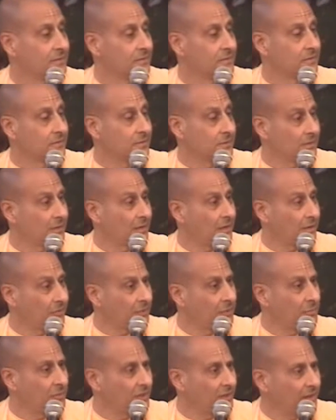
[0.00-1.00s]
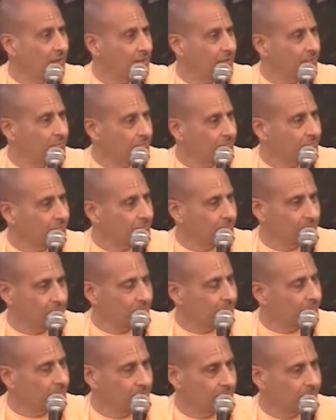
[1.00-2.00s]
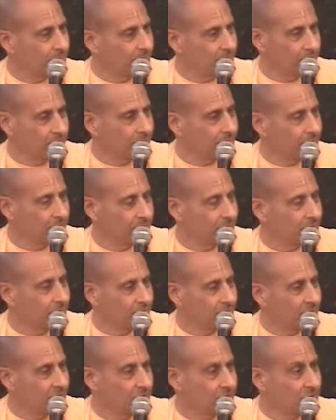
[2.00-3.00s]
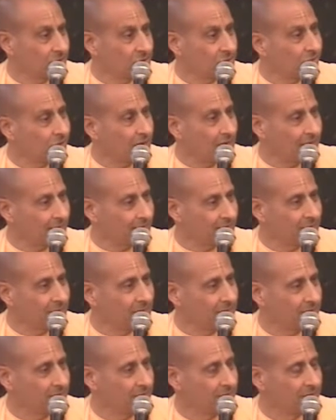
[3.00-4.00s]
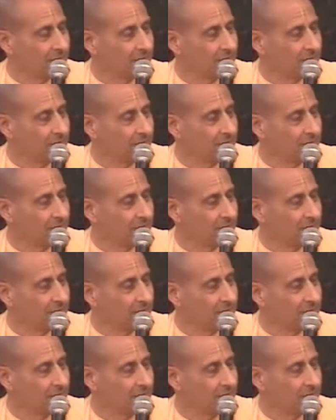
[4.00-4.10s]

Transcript: See how he became distracted.